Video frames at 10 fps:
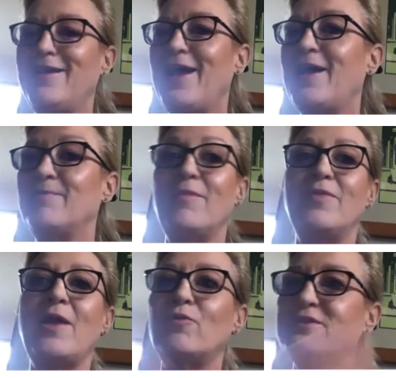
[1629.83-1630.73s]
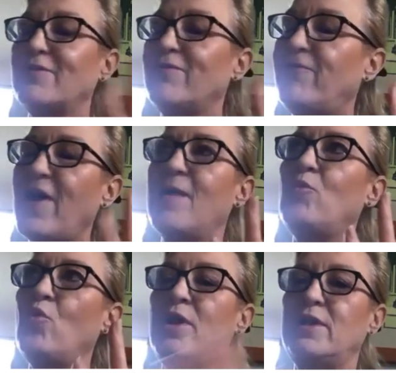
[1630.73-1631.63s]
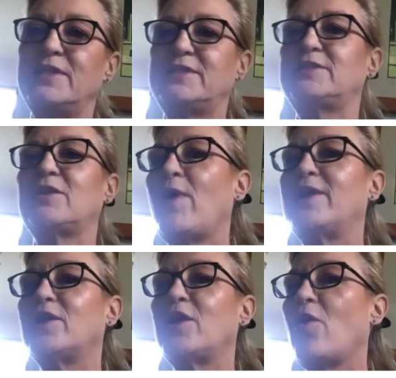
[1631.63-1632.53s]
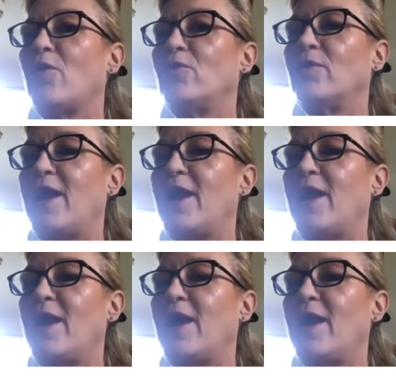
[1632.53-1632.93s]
That was a far more holistic way to go.